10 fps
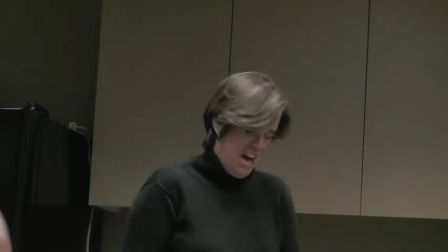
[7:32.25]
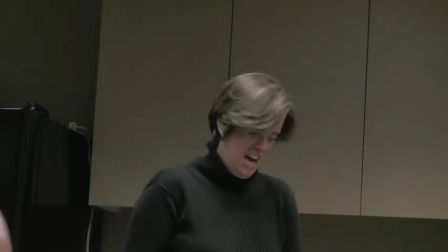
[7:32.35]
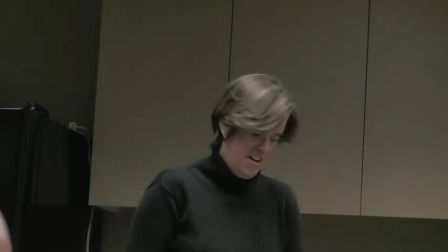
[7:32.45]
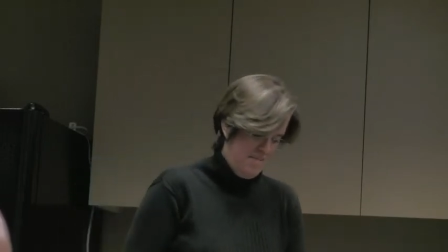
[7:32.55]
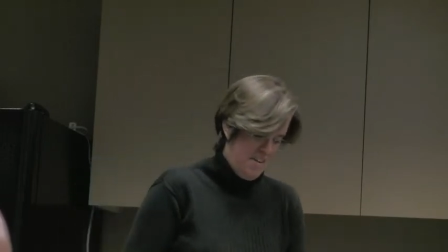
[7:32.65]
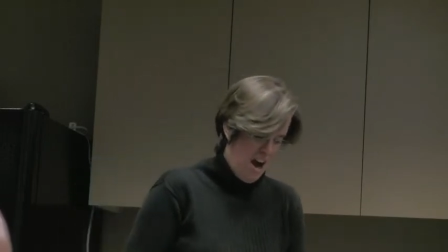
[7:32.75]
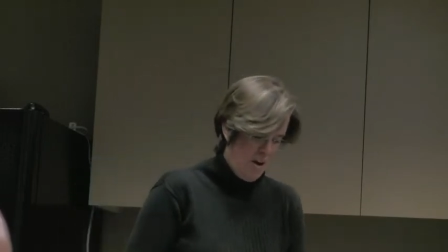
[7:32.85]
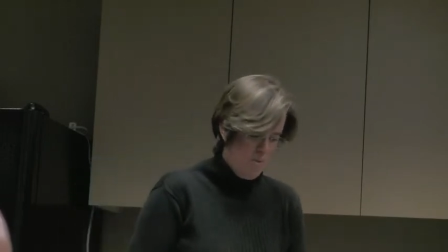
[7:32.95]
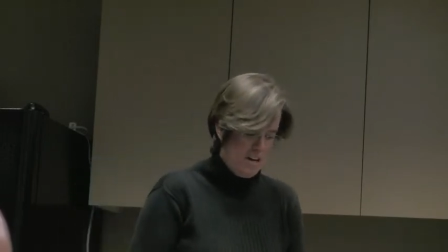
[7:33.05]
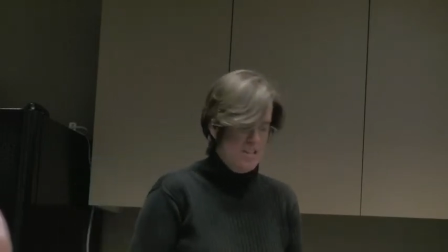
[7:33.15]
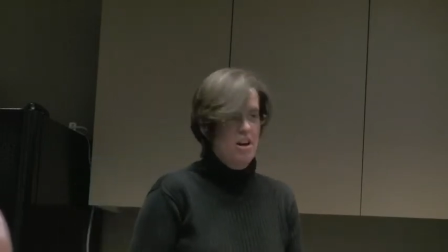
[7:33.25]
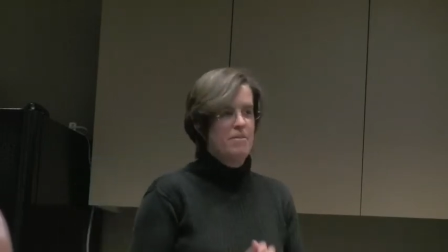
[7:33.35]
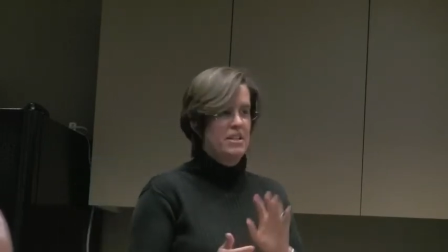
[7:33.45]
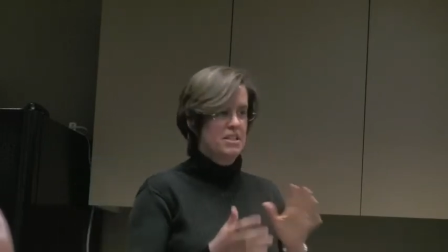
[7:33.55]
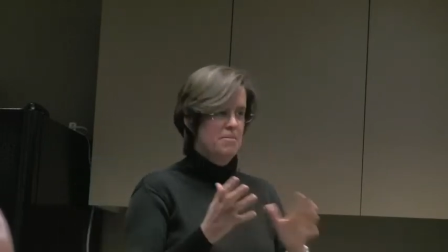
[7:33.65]
um, I want to talk
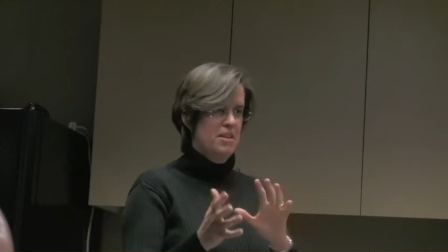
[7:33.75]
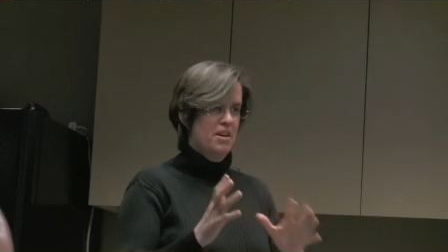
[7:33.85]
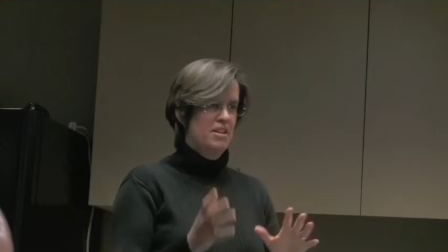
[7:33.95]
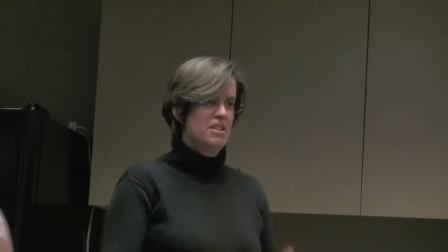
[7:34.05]
about some of the,